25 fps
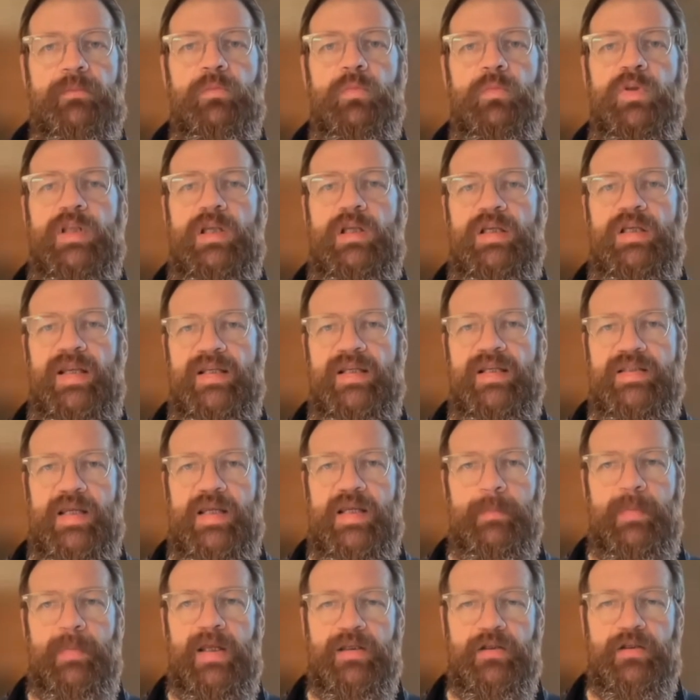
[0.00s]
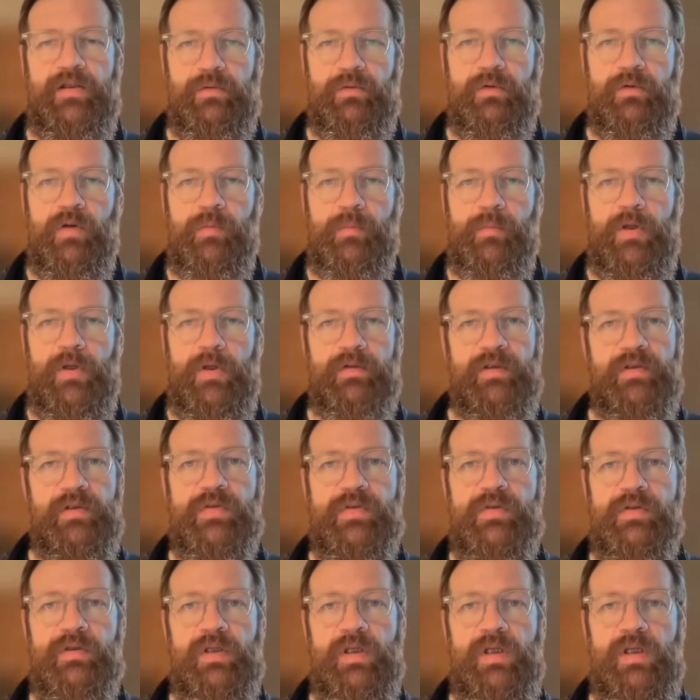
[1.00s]
with our Lens app I Q
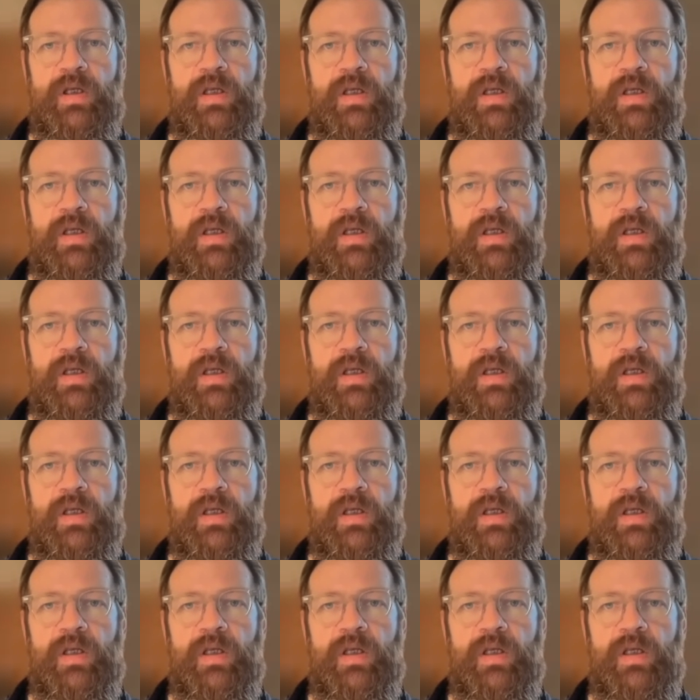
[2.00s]
components.